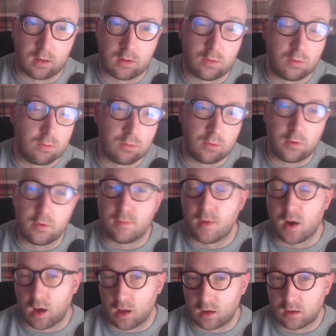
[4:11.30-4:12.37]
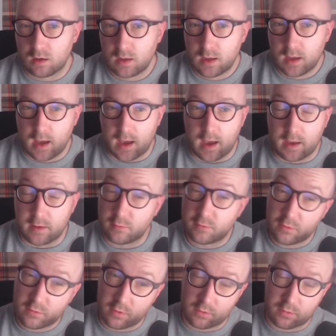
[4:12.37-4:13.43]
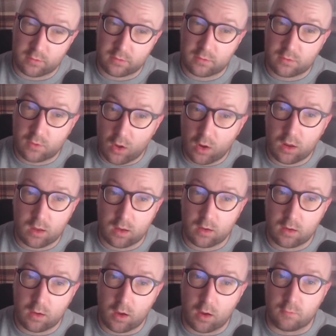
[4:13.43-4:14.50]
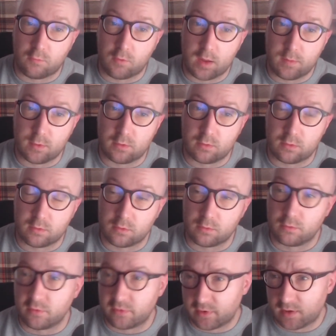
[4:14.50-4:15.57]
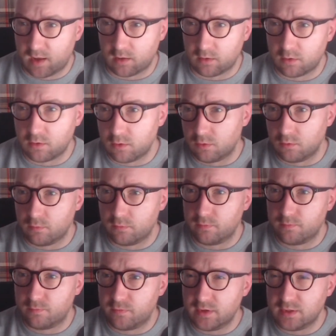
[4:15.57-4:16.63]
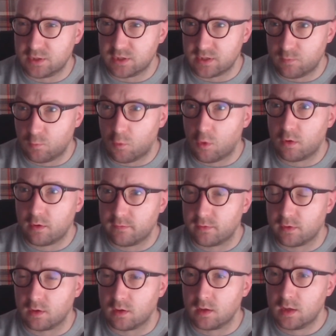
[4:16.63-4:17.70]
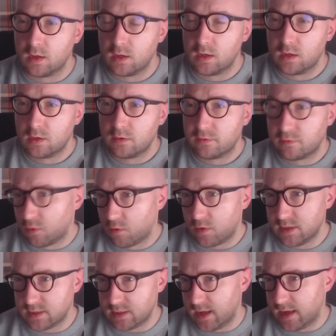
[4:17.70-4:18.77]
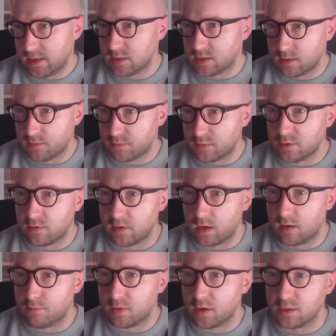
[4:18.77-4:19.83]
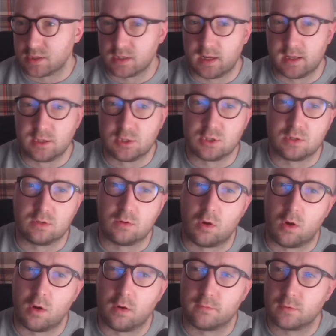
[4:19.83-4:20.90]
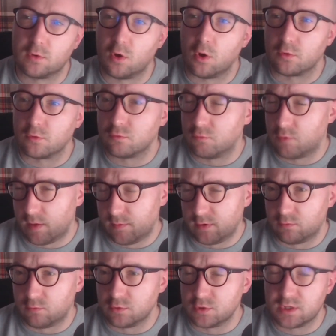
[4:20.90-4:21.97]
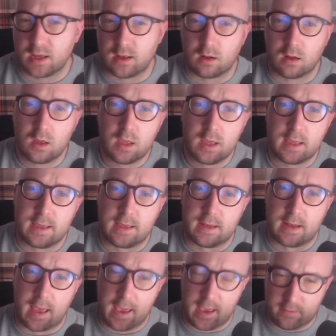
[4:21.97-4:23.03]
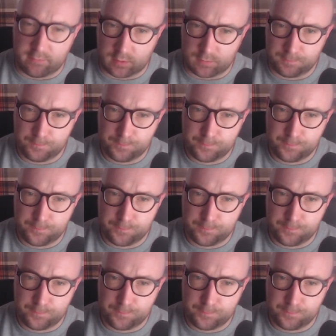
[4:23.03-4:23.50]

Louis Malle. He was also a scholar of Raymond Roussel, who features in one of the stories and ends up doing an impersonation of God, Raymond Roussel, in heaven.